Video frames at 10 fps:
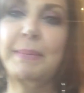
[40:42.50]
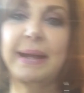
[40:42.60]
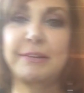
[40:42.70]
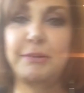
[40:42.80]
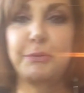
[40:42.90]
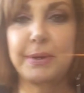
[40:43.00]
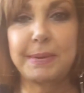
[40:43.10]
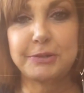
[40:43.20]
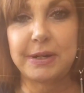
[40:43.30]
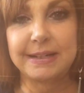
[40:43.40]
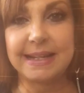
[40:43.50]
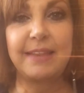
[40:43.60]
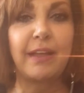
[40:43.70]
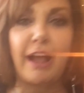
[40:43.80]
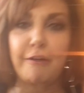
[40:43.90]
am I trying to say,
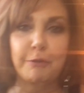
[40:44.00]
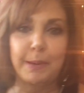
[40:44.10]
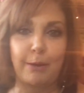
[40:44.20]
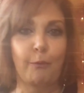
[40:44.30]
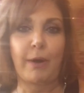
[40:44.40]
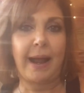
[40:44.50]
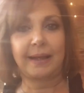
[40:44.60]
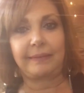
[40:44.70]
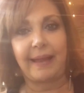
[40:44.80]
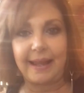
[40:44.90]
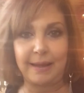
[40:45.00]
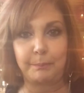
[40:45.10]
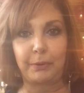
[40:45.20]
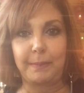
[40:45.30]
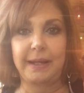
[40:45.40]
in the government, where I could like
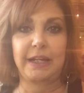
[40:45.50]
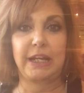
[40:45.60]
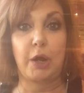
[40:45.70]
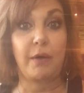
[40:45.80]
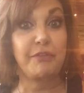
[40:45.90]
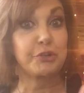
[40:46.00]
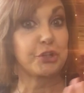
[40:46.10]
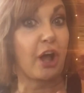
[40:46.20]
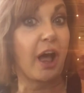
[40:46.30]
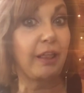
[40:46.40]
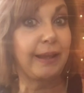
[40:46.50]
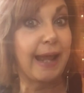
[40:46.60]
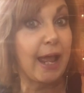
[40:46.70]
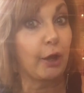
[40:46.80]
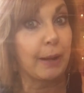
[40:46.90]
implement, you know, if there's a
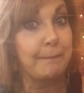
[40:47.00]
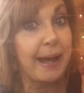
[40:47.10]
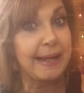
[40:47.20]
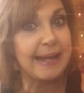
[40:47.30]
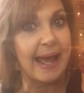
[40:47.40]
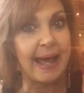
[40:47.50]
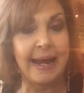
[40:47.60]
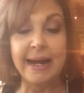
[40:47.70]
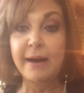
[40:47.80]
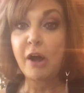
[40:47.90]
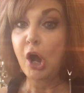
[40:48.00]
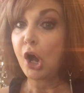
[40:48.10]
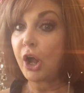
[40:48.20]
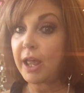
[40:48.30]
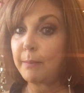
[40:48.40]
holiday on a Monday,
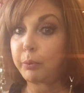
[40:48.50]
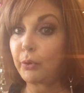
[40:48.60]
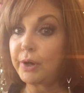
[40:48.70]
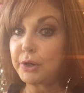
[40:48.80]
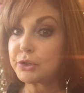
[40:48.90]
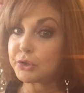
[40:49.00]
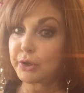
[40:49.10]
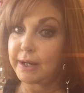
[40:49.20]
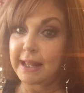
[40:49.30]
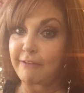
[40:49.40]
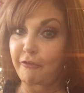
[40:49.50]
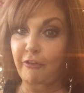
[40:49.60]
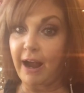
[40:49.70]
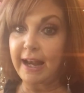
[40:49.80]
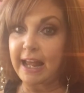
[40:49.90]
employers are going to get
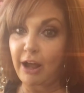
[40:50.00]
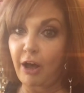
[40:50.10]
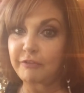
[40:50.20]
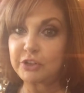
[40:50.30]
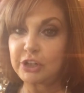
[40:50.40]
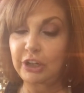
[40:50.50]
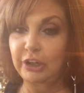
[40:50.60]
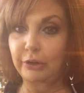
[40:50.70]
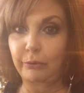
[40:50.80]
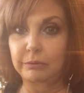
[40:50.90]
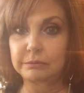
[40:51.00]
Friday off too.